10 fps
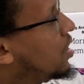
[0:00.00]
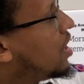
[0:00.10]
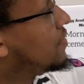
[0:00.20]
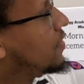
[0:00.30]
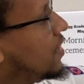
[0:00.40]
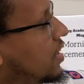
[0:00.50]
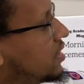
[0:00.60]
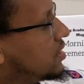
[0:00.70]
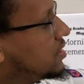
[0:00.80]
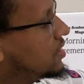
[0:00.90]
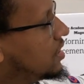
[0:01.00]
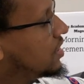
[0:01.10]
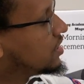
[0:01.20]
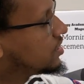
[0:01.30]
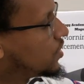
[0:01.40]
of this,
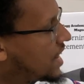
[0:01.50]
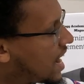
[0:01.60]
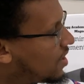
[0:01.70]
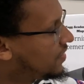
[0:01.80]
so now